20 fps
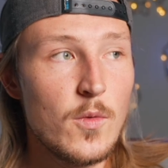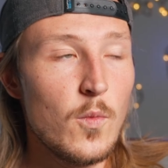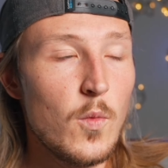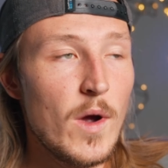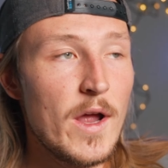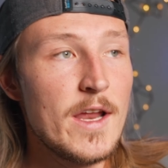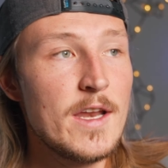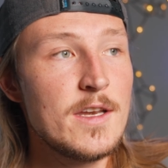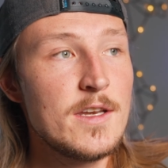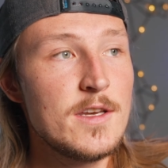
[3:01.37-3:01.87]

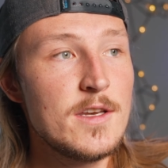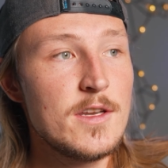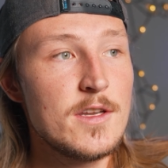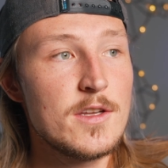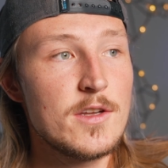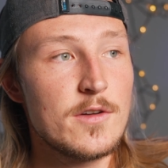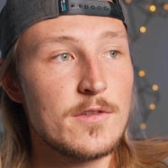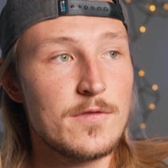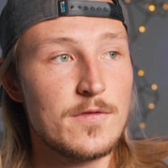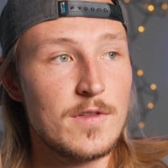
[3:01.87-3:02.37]
when
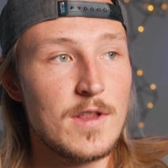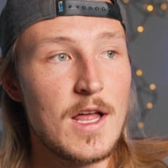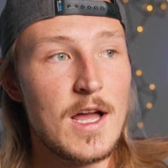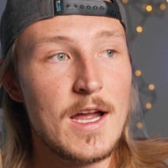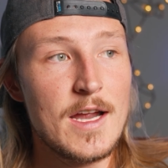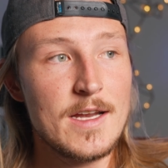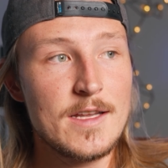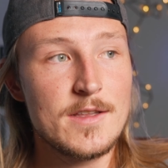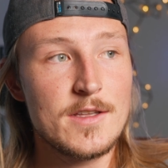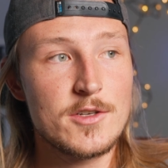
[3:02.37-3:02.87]
you're
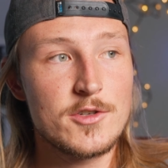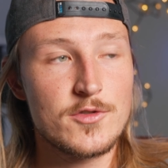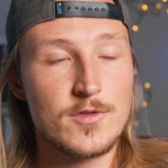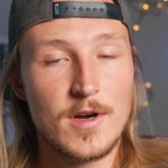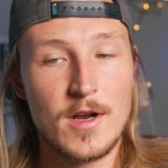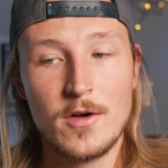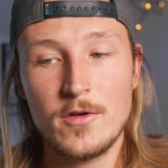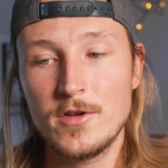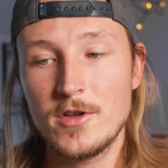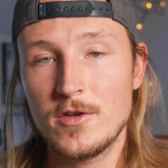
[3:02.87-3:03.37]
flying the
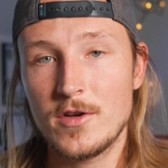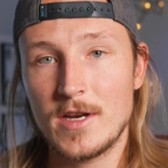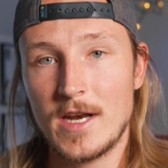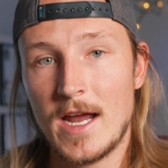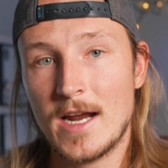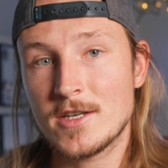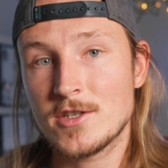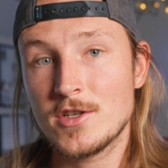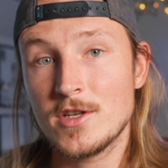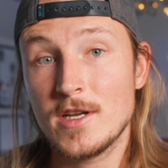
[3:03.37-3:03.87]
drone, you can
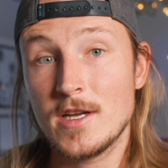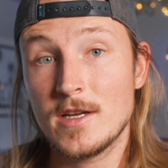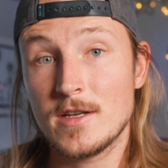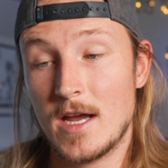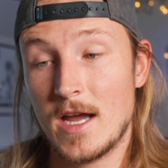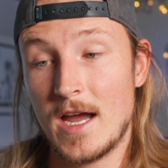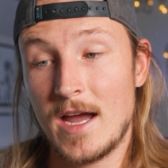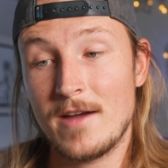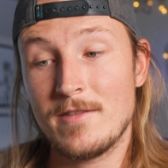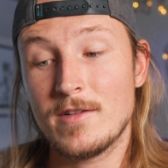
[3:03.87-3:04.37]
actually
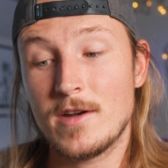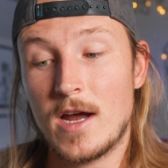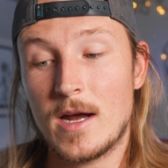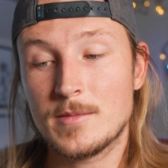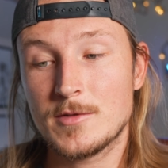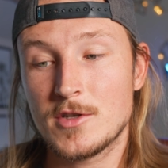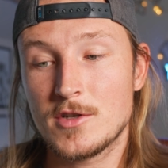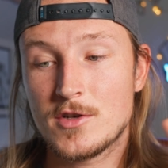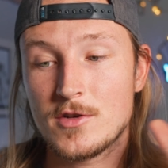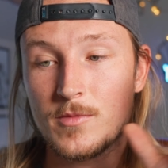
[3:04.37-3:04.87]
have an
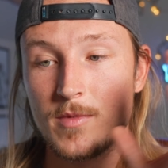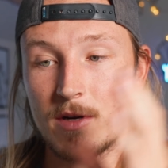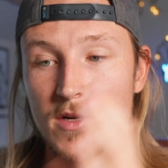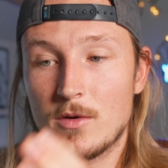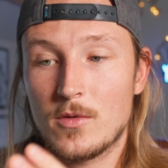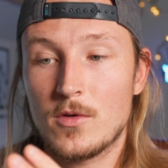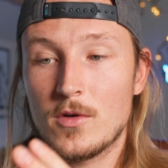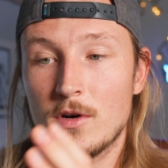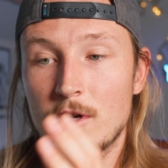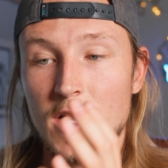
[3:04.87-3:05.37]
option to
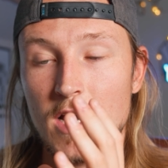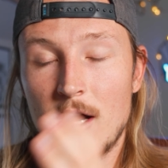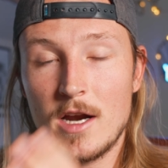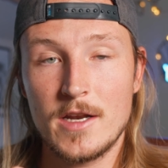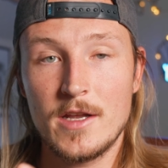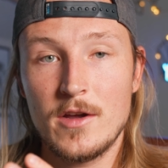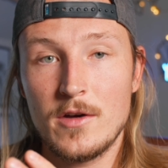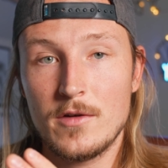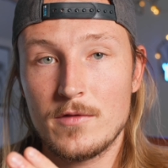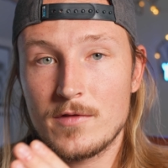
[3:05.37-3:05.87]
record
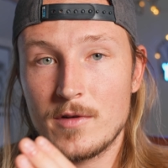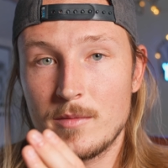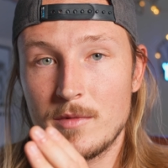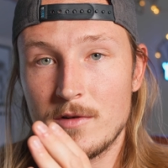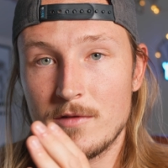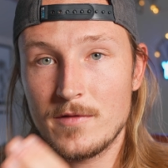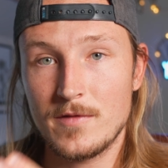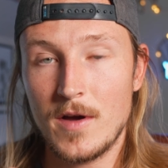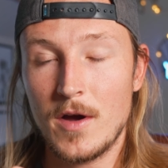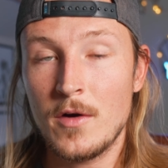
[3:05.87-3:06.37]
audio from your
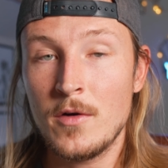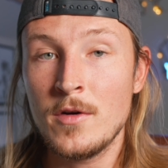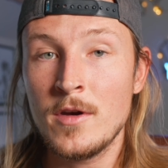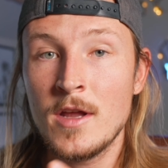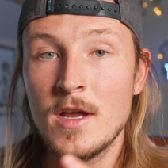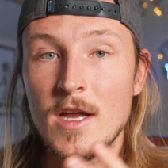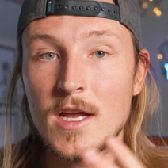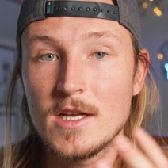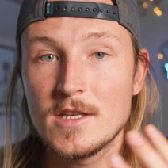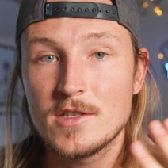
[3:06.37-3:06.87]
phone.
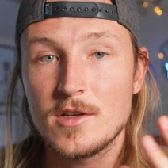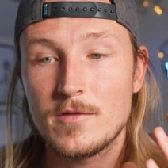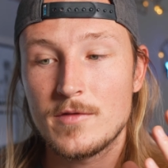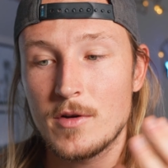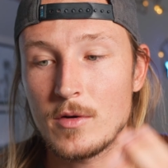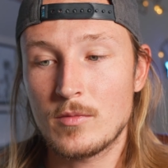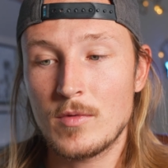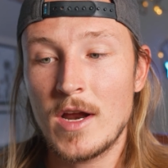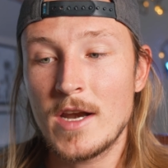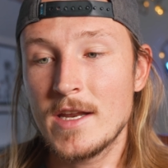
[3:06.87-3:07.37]
So if
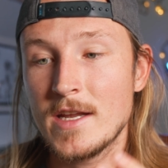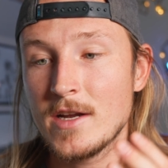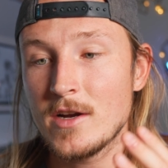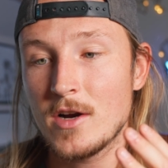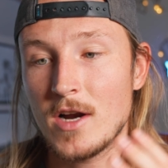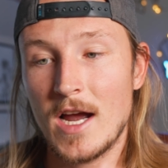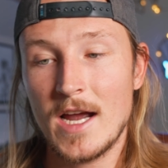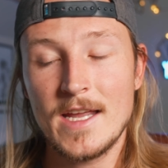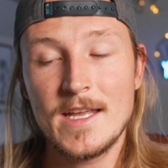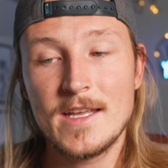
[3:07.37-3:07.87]
you're running or
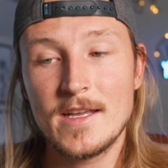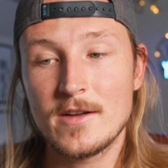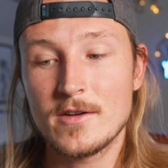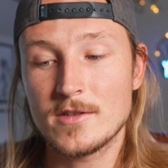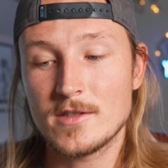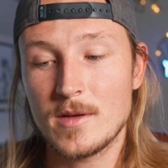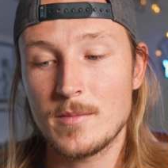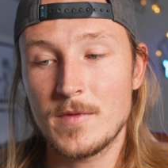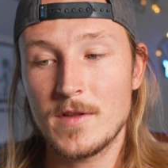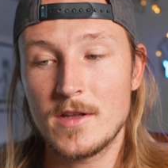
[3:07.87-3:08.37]
hiking or
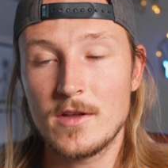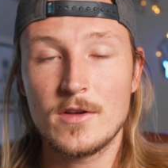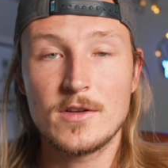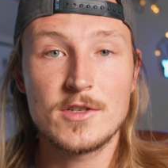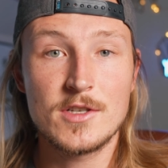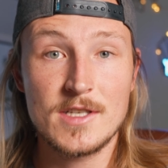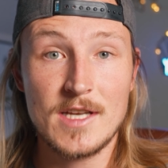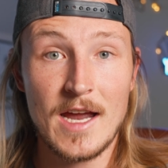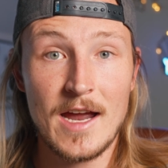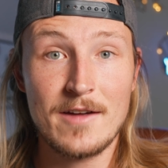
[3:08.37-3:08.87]
something, you can
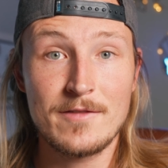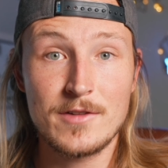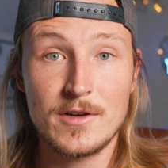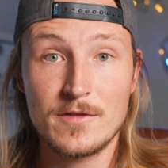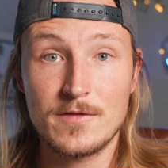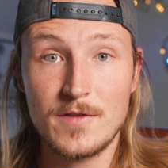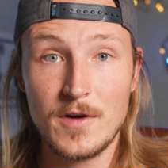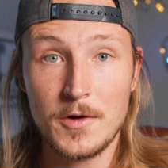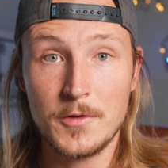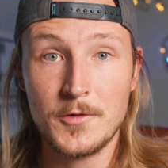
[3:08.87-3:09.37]
just have your
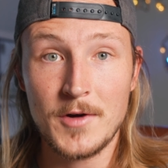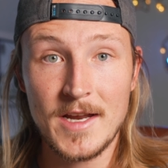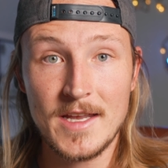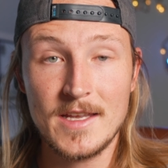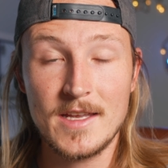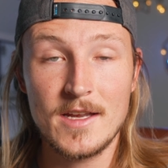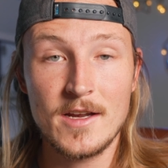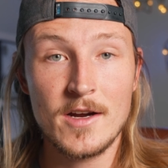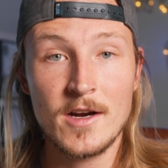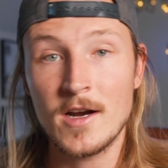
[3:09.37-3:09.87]
phone right
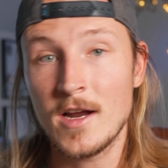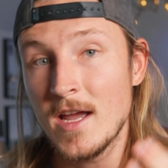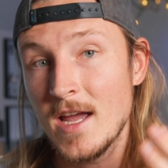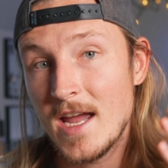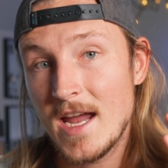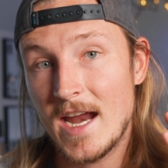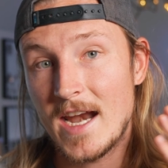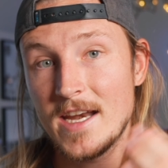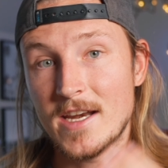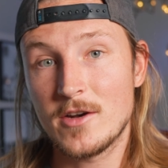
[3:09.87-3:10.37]
here
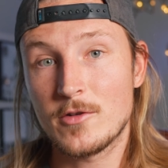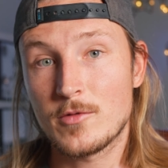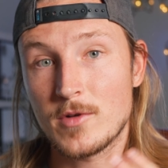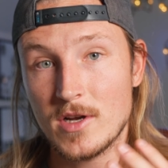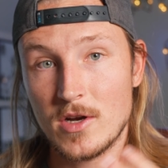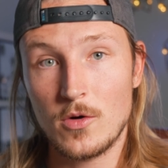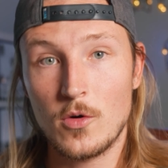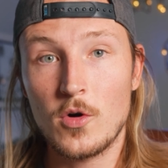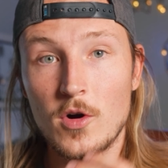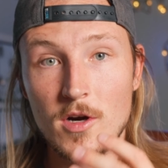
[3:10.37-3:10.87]
and it'll
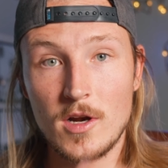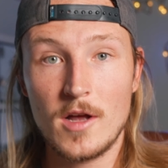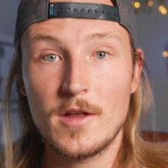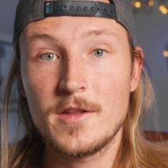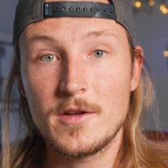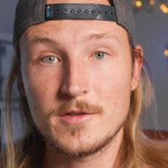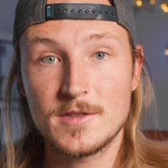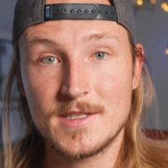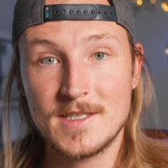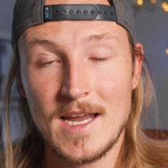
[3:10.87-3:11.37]
record all
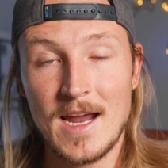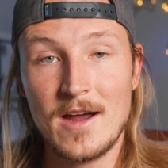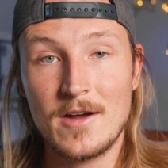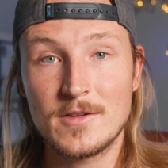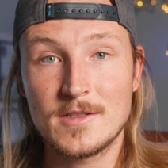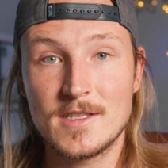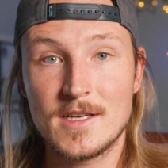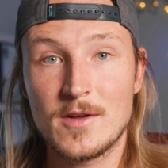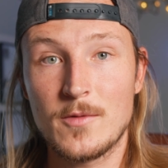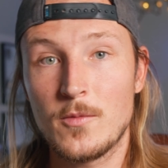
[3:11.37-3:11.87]
those
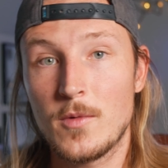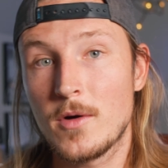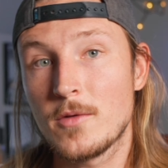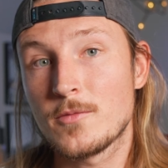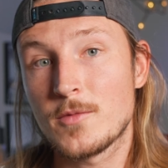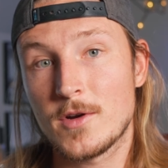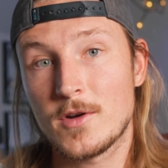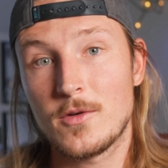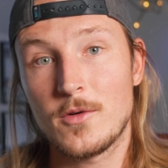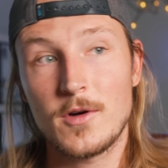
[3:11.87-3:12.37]
sounds and it won't
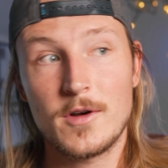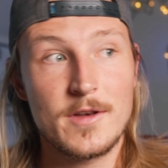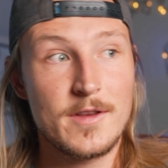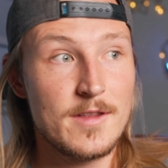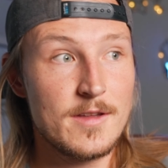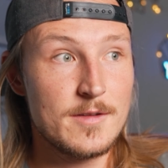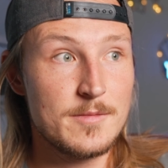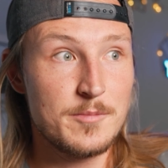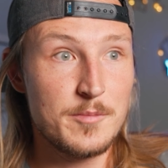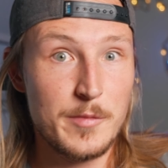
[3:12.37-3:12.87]
record
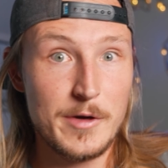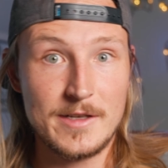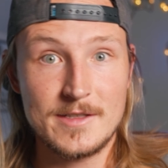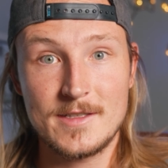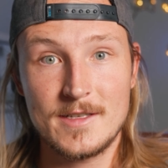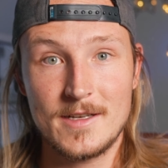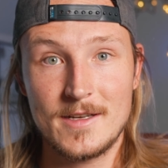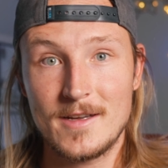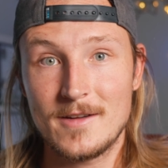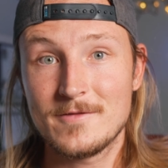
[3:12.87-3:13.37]
the
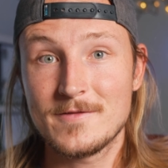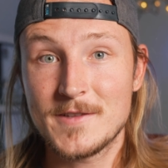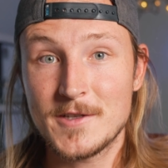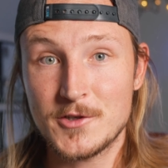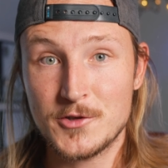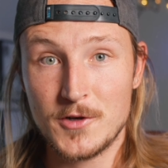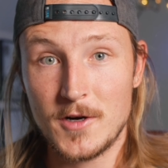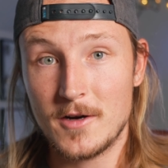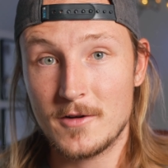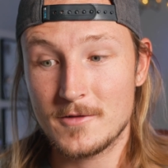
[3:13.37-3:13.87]
buzzing of the
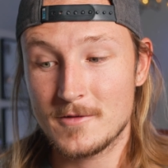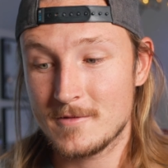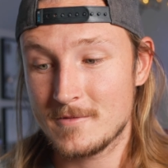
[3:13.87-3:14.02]
drone.